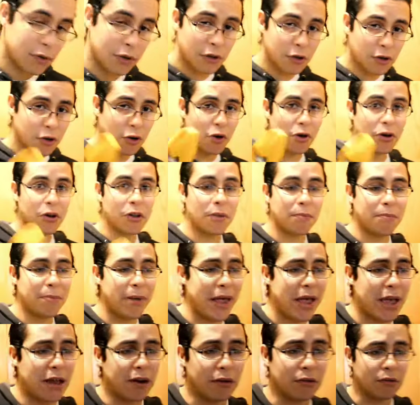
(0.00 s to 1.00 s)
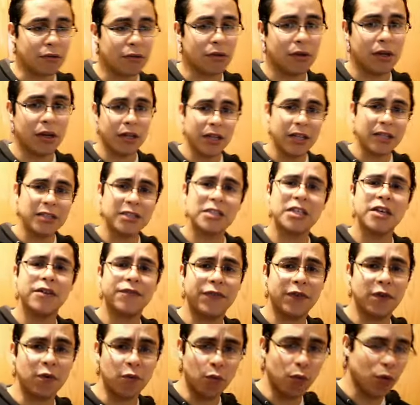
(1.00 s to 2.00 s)
I'm going to go to the panel and let's see
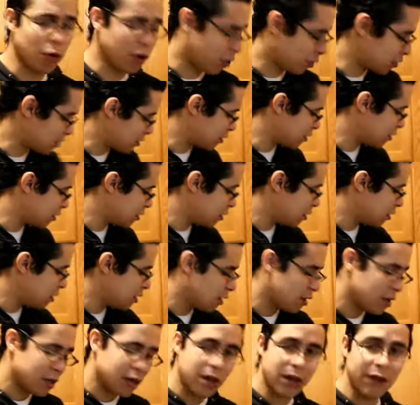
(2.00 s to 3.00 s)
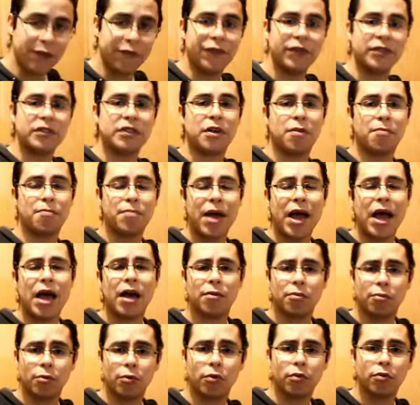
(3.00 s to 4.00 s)
if it works and if it's
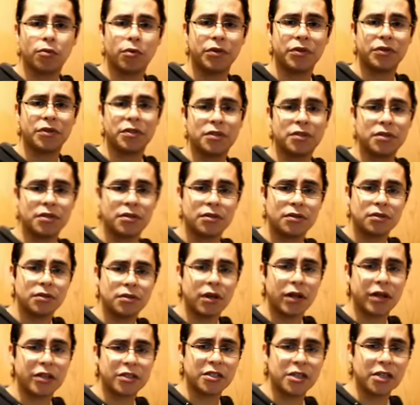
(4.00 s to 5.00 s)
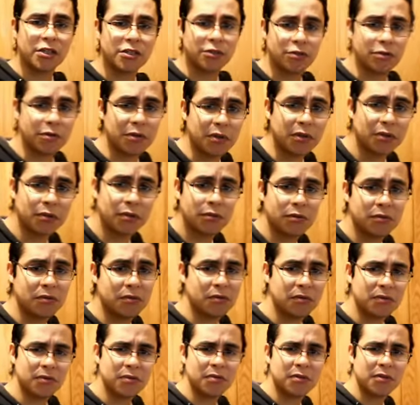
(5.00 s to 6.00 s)
compatible with this accessory.
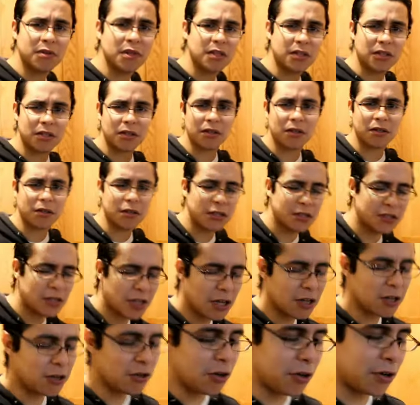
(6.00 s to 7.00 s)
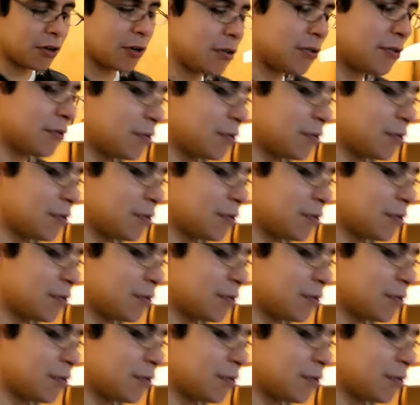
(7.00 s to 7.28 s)
Let's take a look.